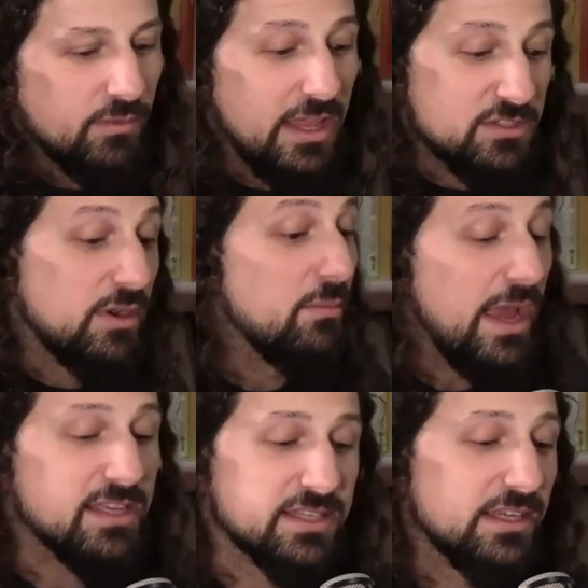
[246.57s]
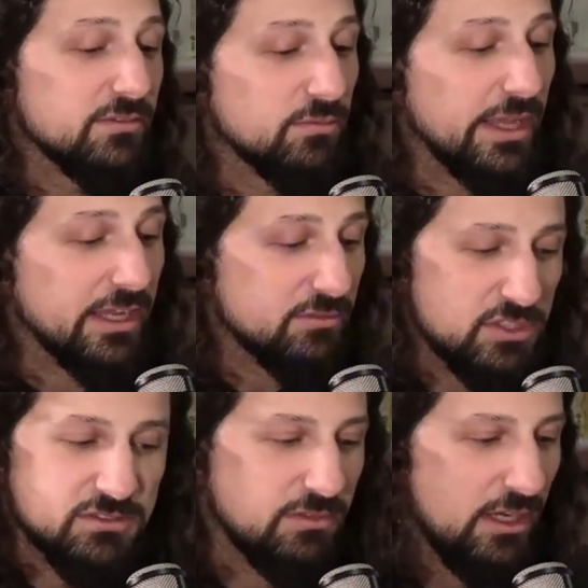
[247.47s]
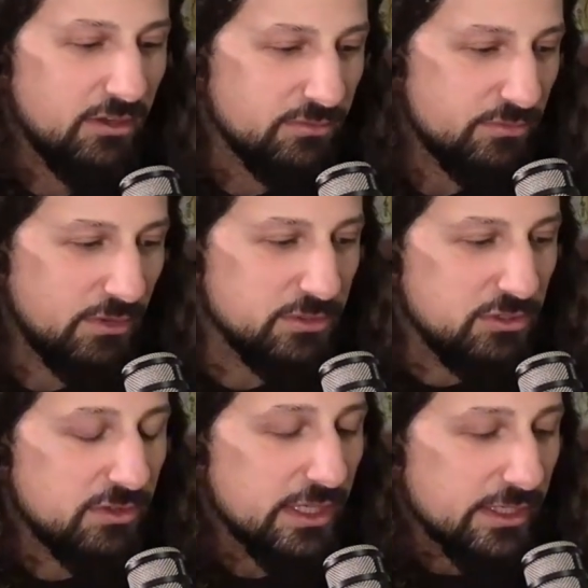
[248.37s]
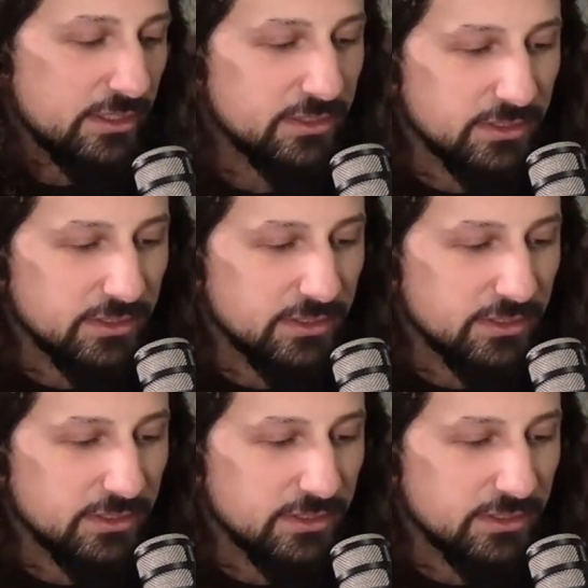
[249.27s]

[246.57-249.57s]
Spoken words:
Well, that's what I'm asking. Like, just, what would you think?